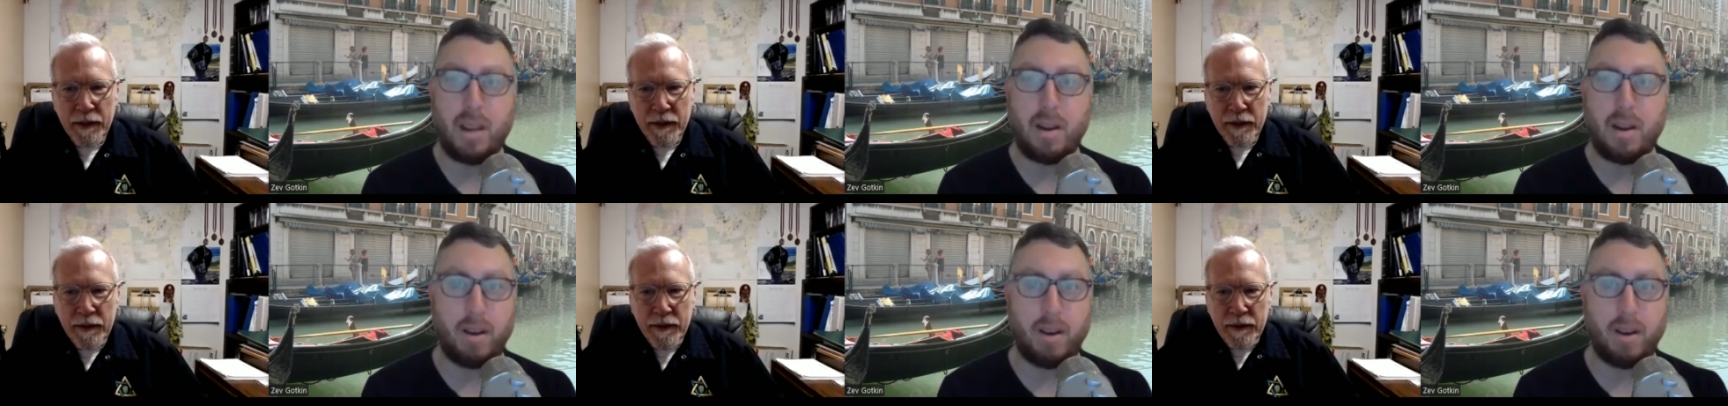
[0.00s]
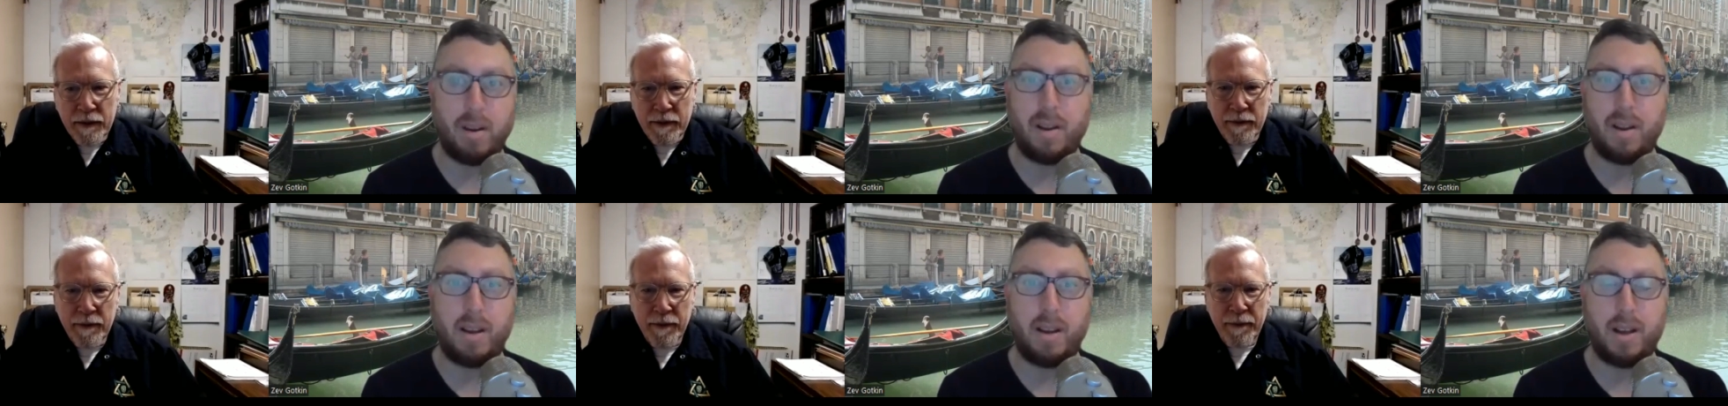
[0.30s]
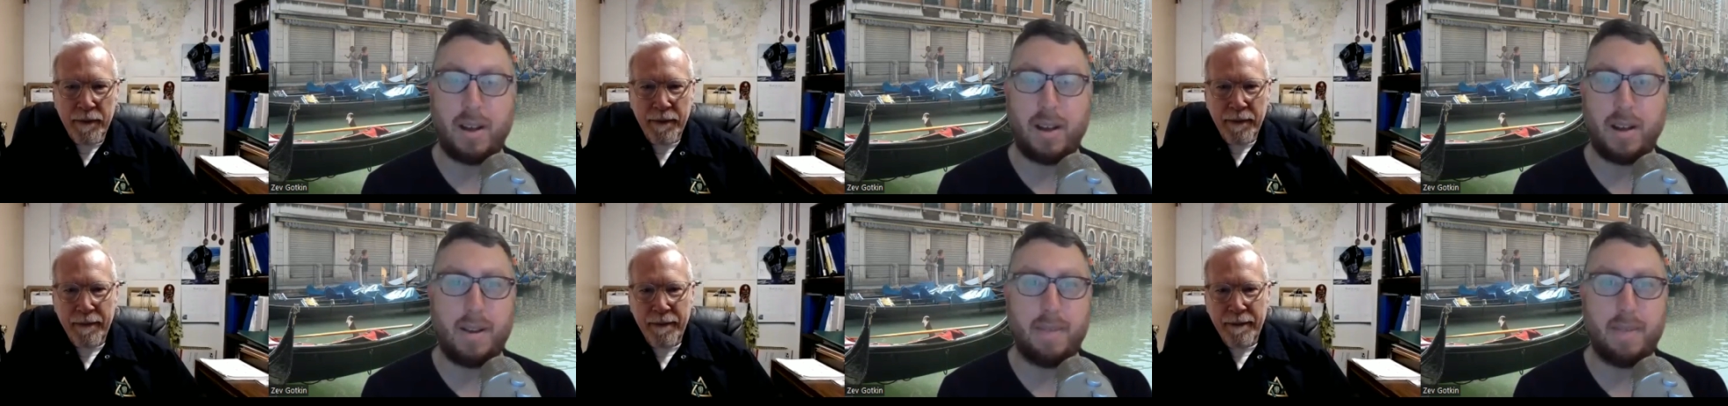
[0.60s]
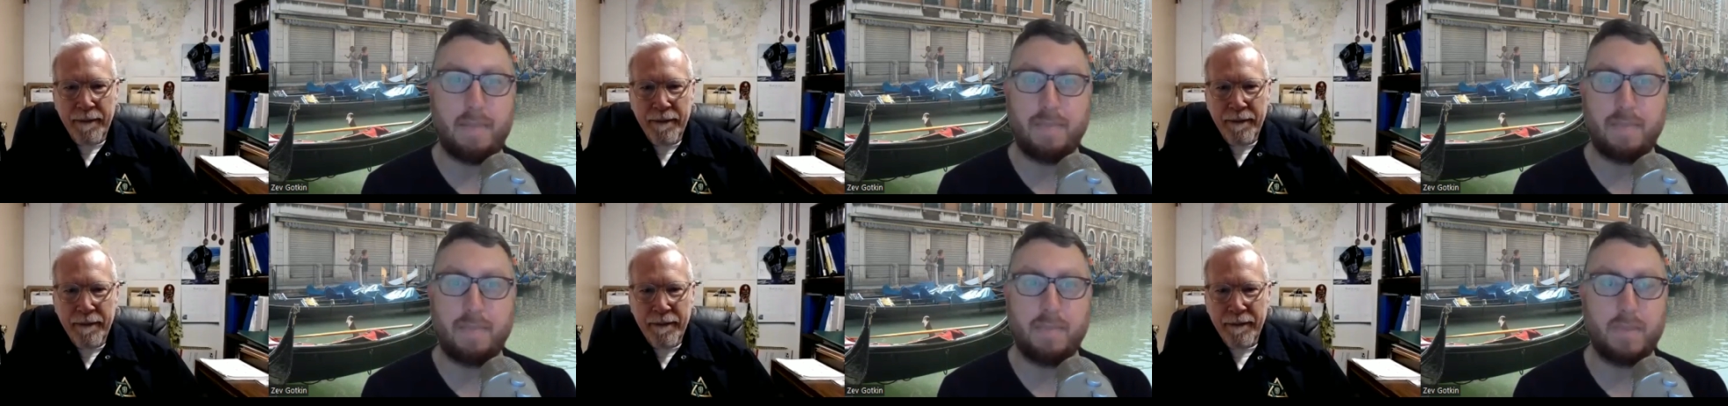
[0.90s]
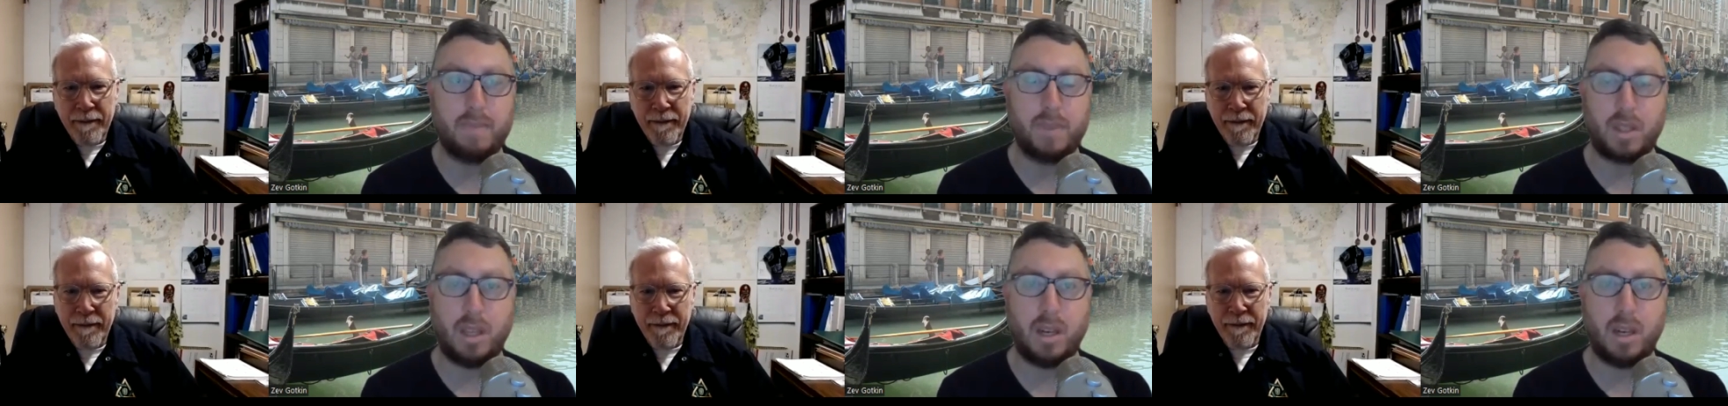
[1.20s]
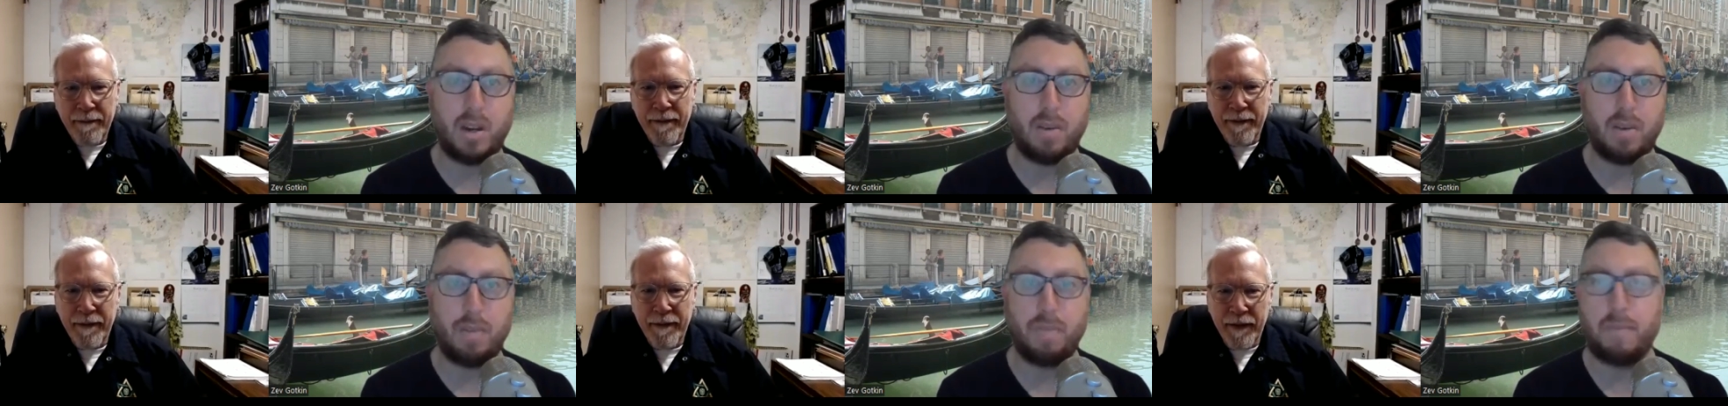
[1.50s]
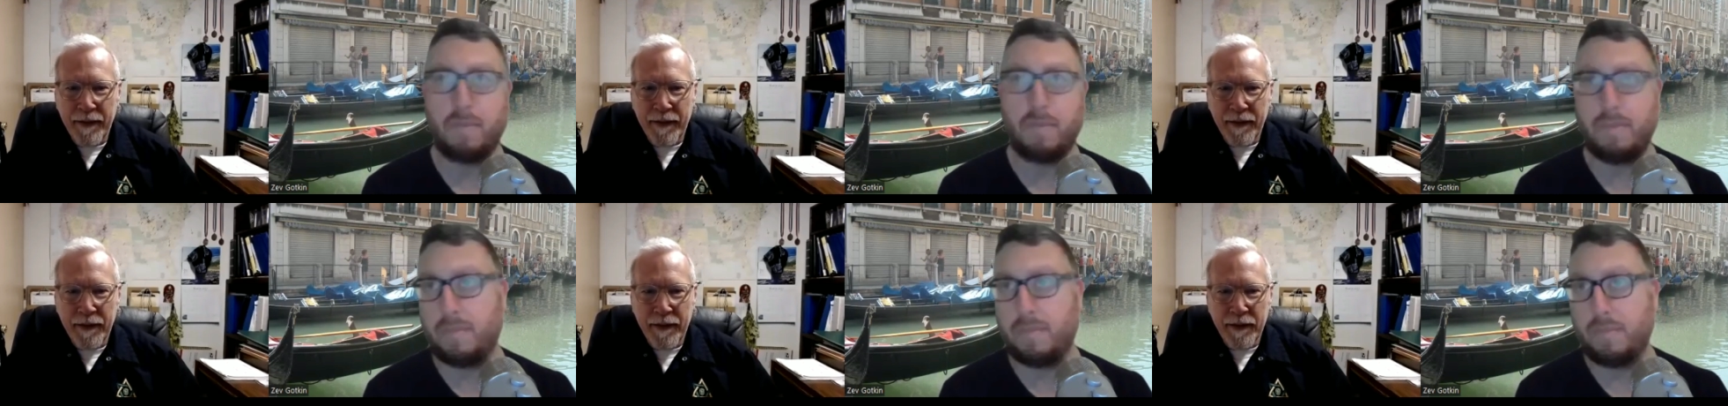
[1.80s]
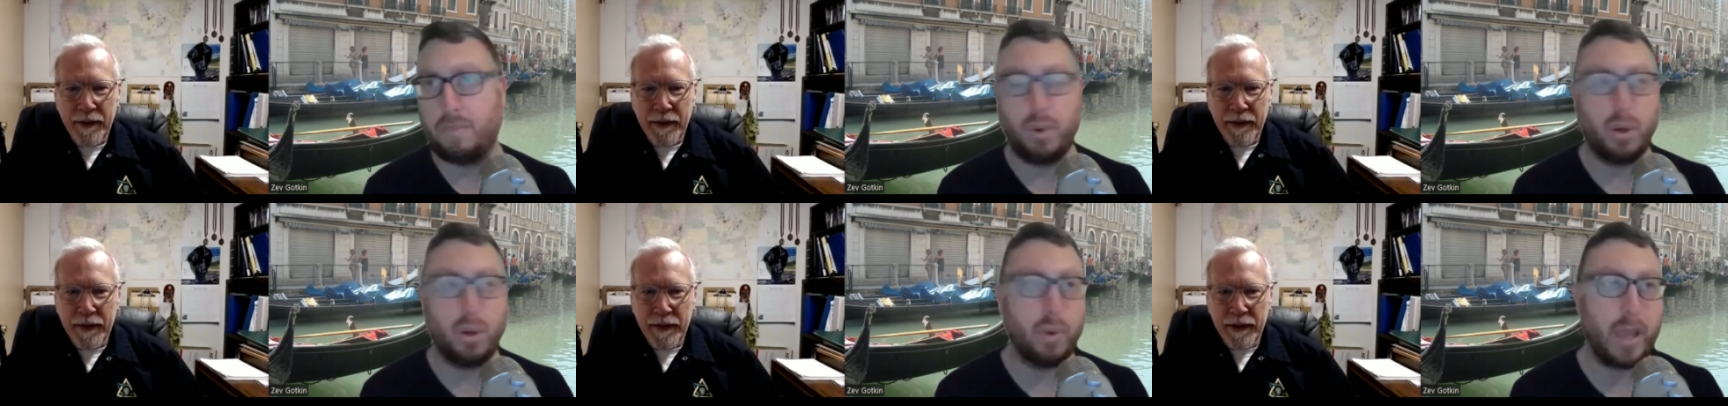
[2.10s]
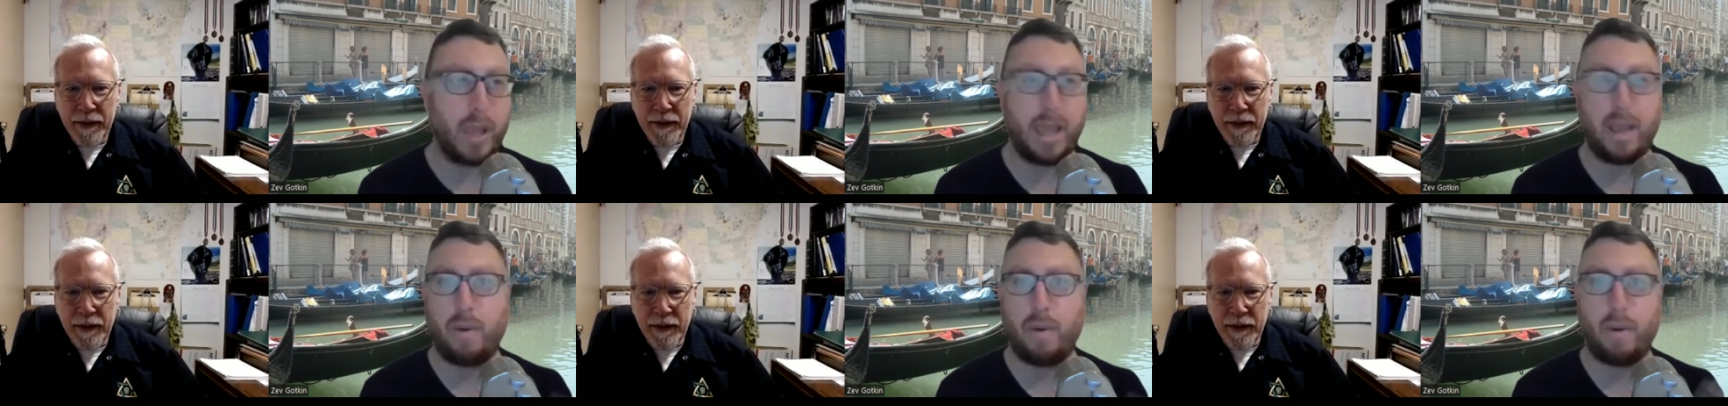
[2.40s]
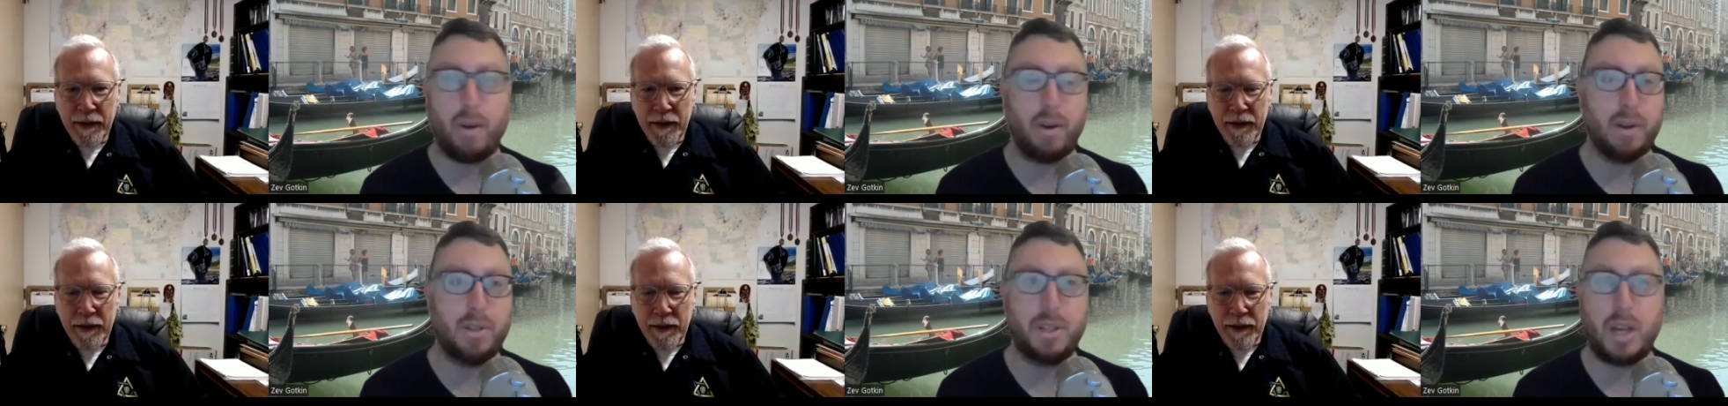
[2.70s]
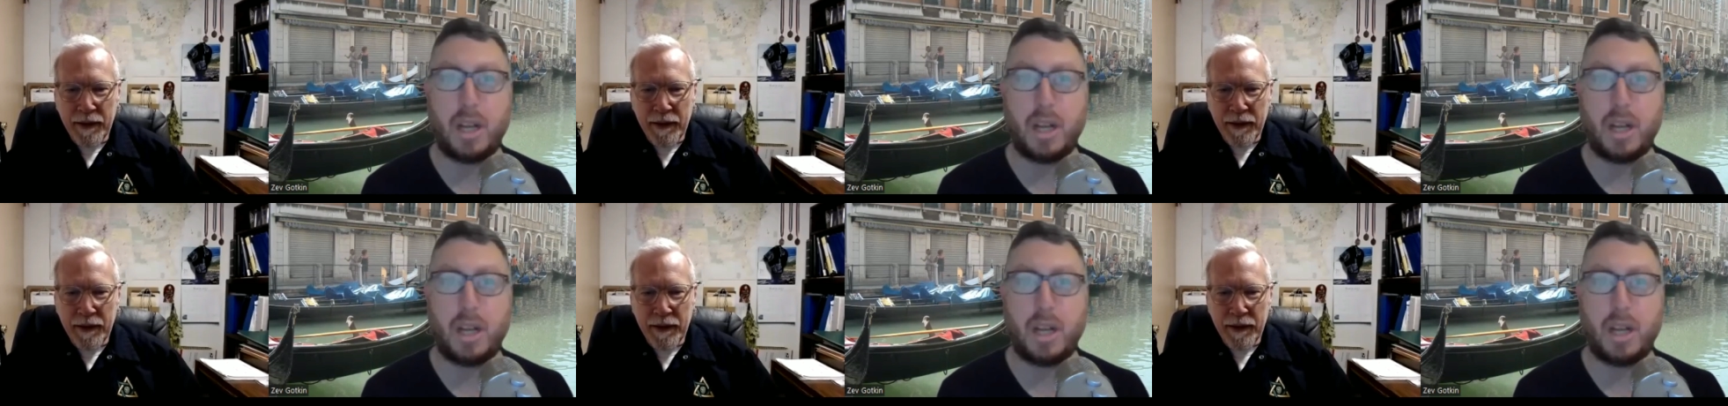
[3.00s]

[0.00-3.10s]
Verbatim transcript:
Speaker 1: beer, uh, you know, brewing or